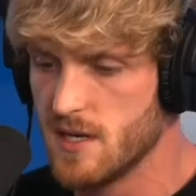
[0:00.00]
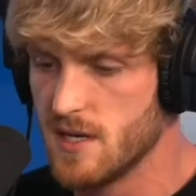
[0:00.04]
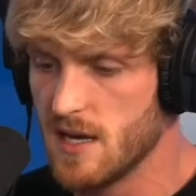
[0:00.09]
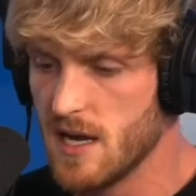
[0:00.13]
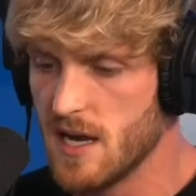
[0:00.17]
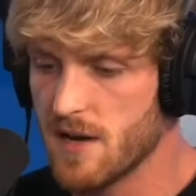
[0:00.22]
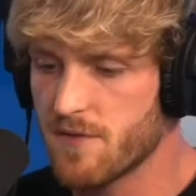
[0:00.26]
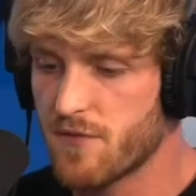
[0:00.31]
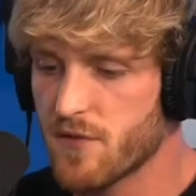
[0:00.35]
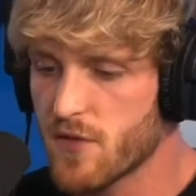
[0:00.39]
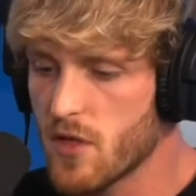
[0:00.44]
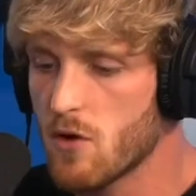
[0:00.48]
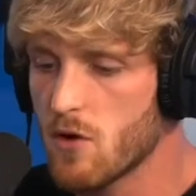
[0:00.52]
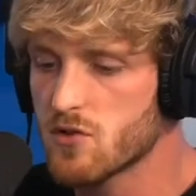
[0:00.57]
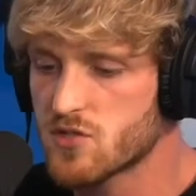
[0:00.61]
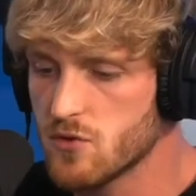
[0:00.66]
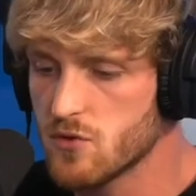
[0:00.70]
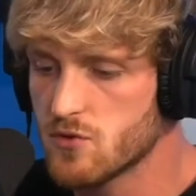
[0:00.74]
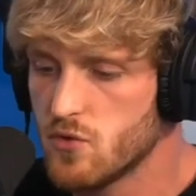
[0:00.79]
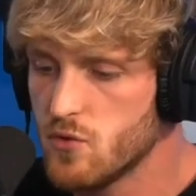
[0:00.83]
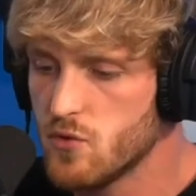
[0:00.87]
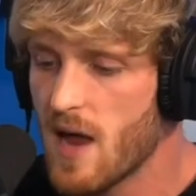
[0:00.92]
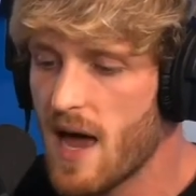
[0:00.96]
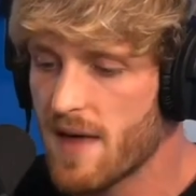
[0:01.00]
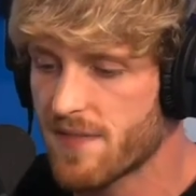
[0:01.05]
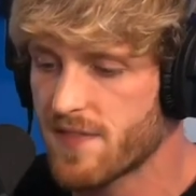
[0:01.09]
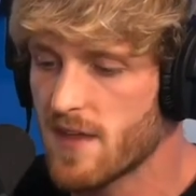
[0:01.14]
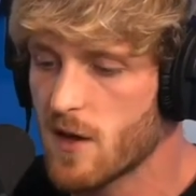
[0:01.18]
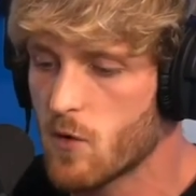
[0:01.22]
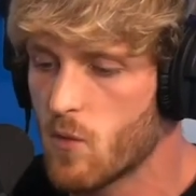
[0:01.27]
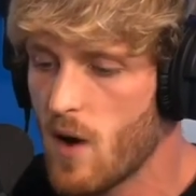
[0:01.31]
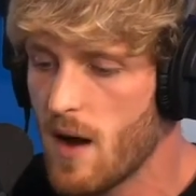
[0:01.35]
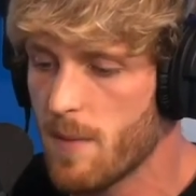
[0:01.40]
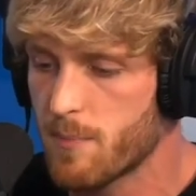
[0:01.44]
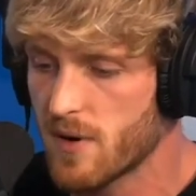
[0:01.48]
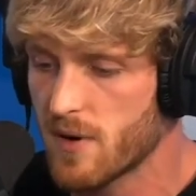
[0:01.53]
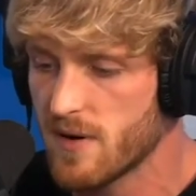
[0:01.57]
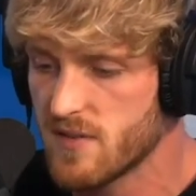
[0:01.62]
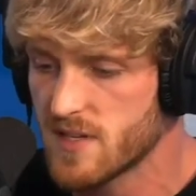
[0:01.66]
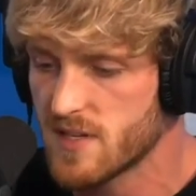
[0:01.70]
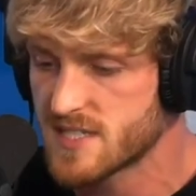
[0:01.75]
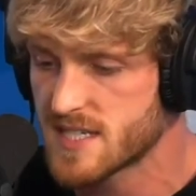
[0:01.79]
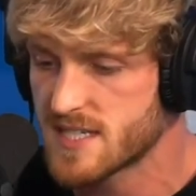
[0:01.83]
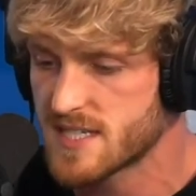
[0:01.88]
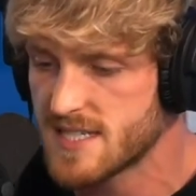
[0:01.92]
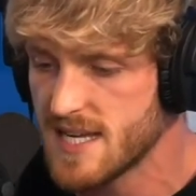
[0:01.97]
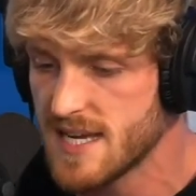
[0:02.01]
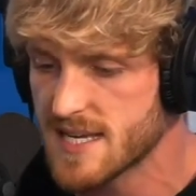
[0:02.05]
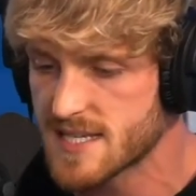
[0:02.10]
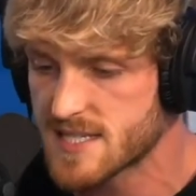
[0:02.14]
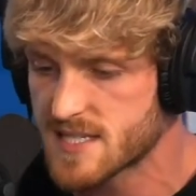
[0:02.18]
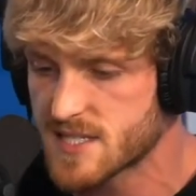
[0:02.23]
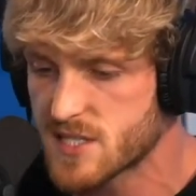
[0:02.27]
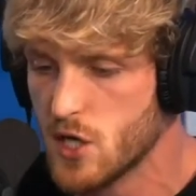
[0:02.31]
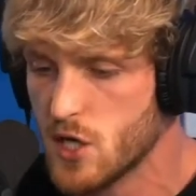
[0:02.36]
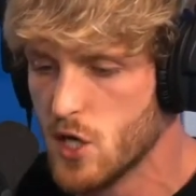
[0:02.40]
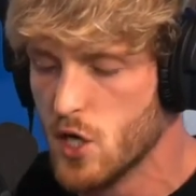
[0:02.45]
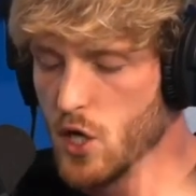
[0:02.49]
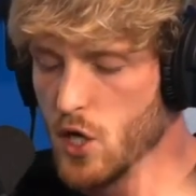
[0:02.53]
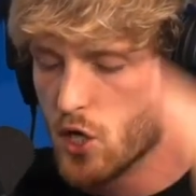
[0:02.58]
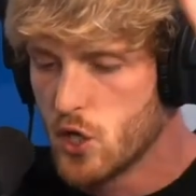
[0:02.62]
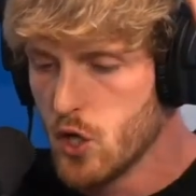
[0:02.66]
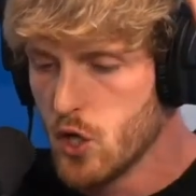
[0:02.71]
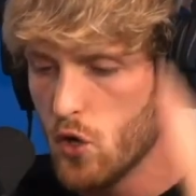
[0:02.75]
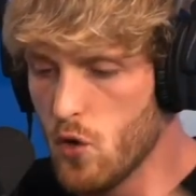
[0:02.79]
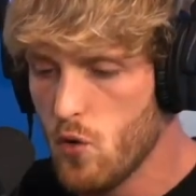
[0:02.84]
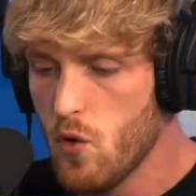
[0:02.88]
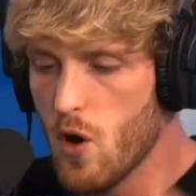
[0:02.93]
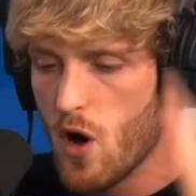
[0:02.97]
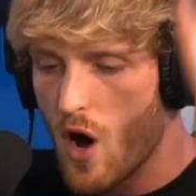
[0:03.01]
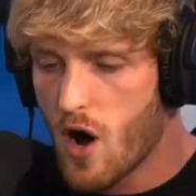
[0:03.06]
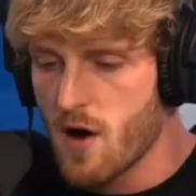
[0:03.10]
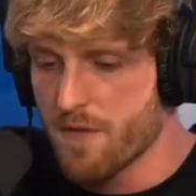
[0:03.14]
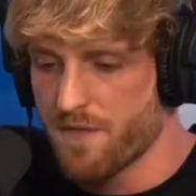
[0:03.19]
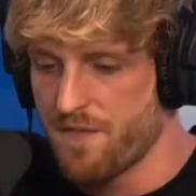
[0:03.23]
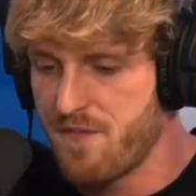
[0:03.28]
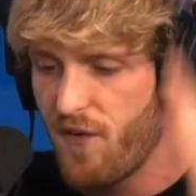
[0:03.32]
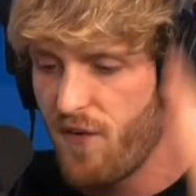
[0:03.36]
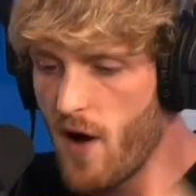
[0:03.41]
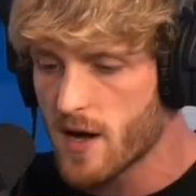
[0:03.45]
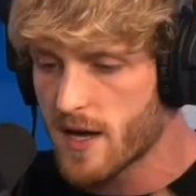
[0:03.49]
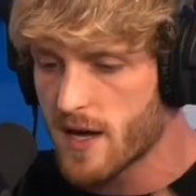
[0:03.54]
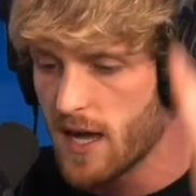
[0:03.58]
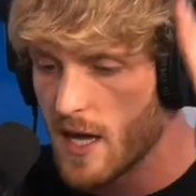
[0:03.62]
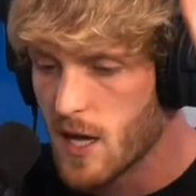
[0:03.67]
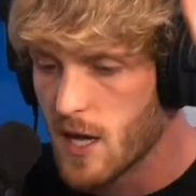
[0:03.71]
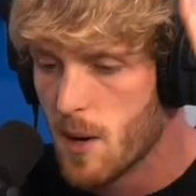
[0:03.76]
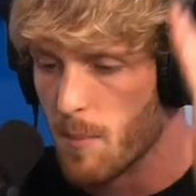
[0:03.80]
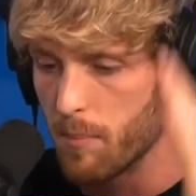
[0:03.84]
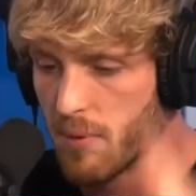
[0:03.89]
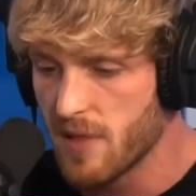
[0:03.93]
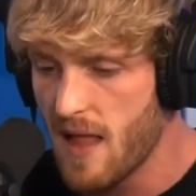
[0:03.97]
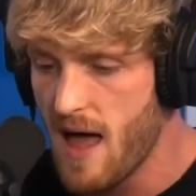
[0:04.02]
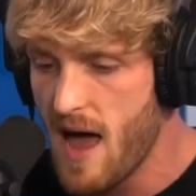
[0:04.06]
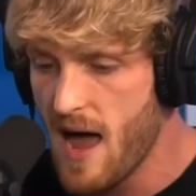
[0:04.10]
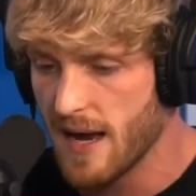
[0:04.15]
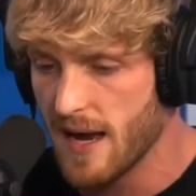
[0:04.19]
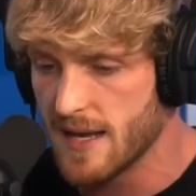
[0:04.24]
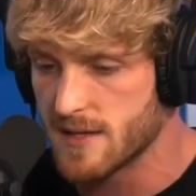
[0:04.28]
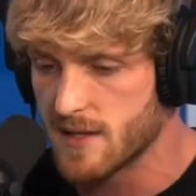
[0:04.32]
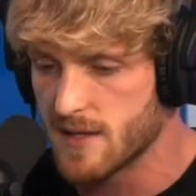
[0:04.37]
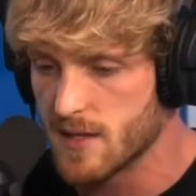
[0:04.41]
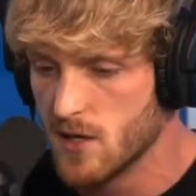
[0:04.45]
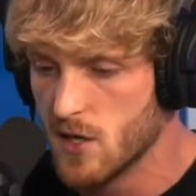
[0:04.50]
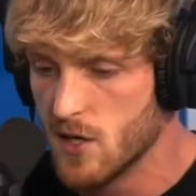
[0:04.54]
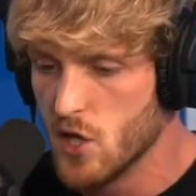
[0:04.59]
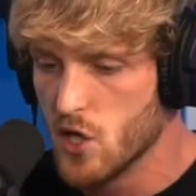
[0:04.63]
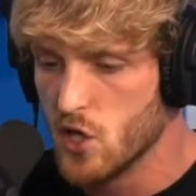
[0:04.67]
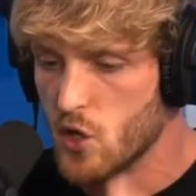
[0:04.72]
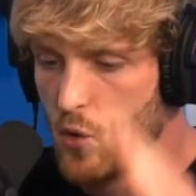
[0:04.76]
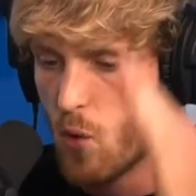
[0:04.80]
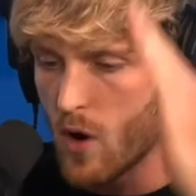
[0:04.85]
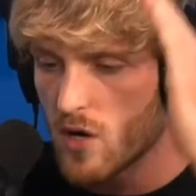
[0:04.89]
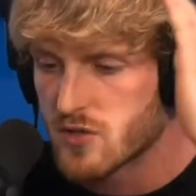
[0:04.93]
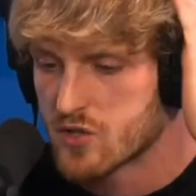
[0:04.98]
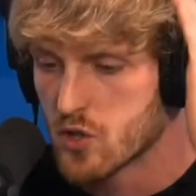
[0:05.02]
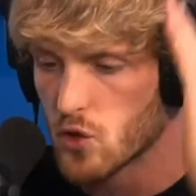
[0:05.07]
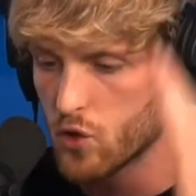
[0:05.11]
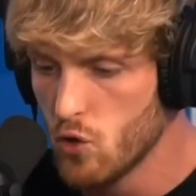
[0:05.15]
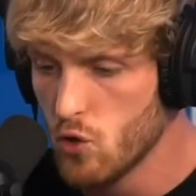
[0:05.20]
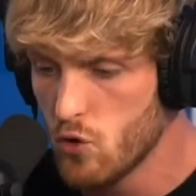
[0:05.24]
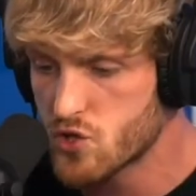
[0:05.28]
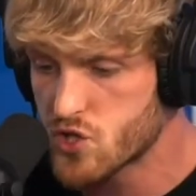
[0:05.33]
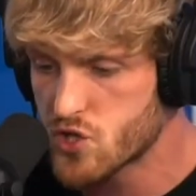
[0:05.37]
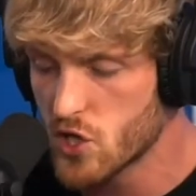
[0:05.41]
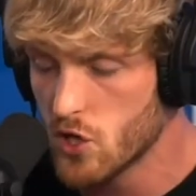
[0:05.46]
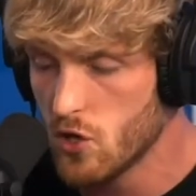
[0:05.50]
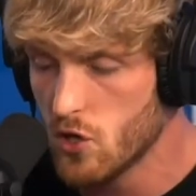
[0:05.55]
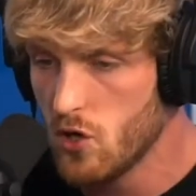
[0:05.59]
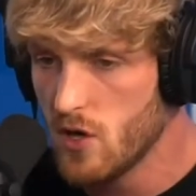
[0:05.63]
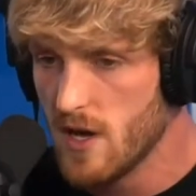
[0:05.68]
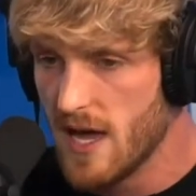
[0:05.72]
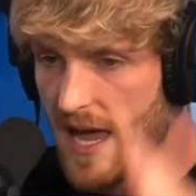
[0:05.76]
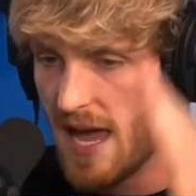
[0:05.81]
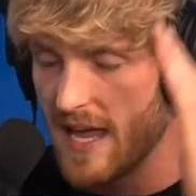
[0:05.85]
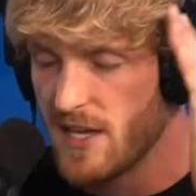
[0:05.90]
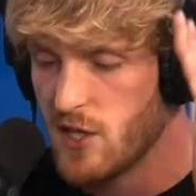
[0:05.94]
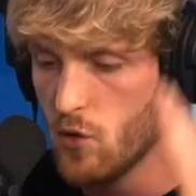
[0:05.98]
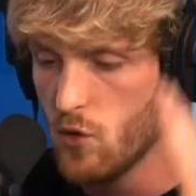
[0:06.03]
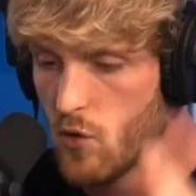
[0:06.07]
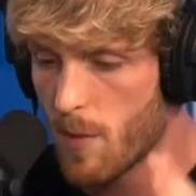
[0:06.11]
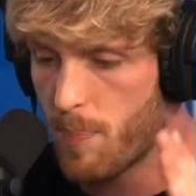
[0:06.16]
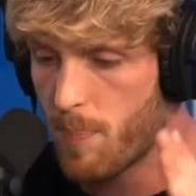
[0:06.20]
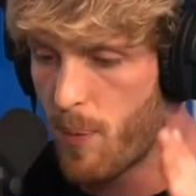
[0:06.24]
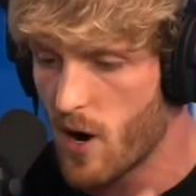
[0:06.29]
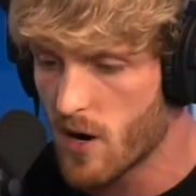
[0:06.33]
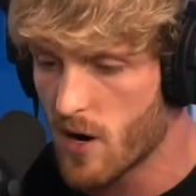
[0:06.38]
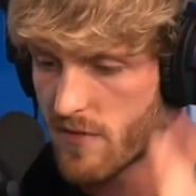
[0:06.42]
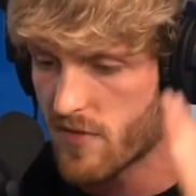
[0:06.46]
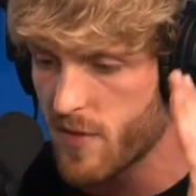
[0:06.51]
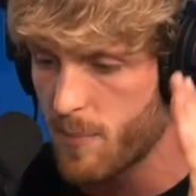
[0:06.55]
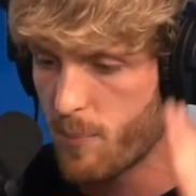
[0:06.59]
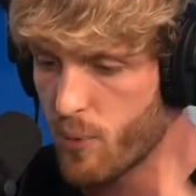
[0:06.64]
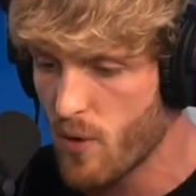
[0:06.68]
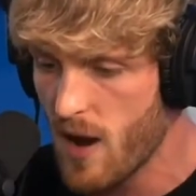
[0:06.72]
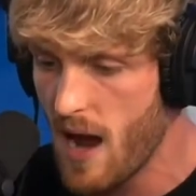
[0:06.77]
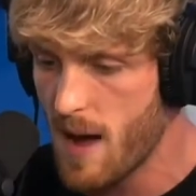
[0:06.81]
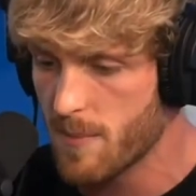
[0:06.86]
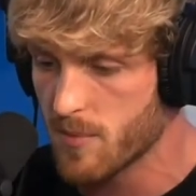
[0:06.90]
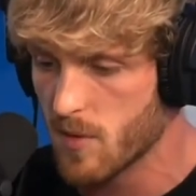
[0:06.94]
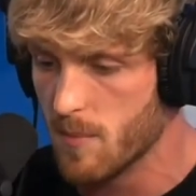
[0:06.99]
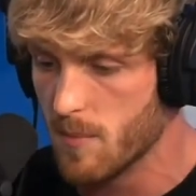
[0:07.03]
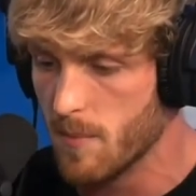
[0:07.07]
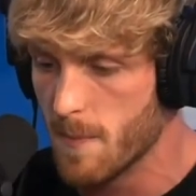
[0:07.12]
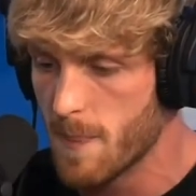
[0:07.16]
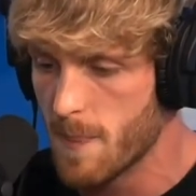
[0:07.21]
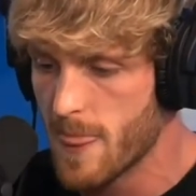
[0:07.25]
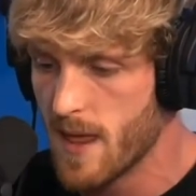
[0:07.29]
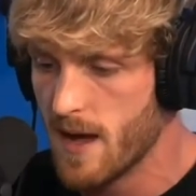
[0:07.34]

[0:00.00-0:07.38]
And for those who do not think white privilege exists, you are fucking blind. You are delusional, and you are part of the problem.